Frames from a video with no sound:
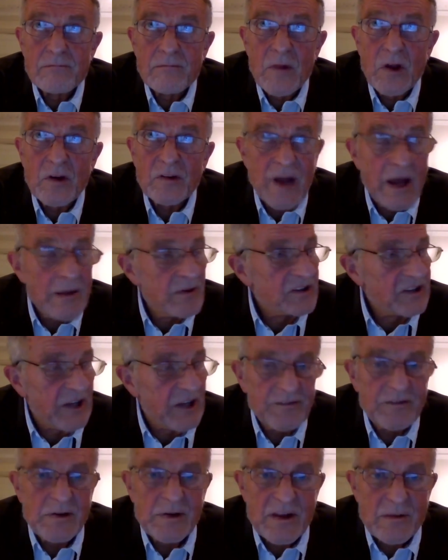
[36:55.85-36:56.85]
whose name
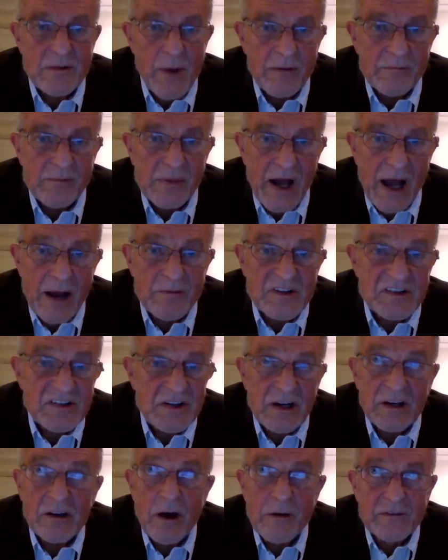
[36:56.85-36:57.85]
escapes me at the moment. But I was in
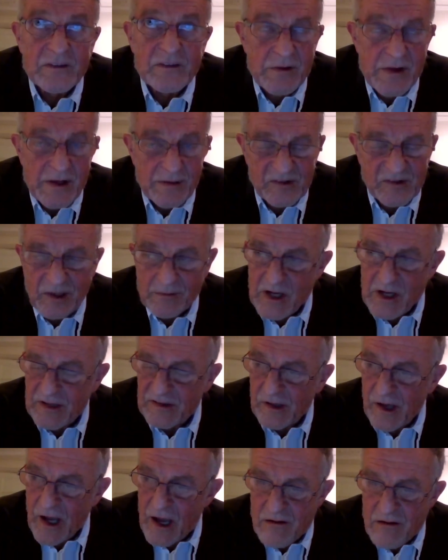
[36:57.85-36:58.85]
a conference with him some years
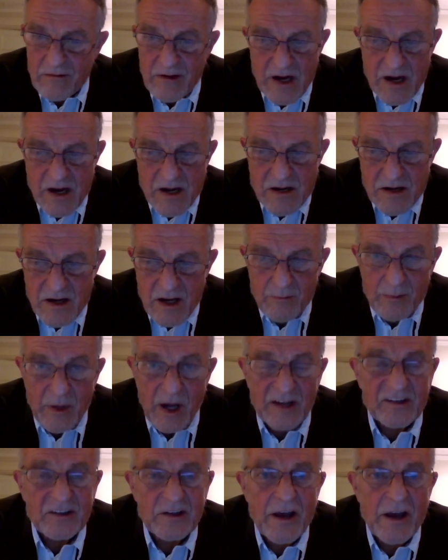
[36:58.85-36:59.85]
ago in
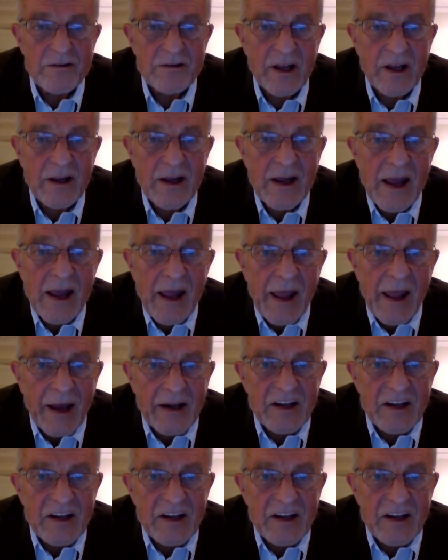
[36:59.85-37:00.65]
Barcelona, and he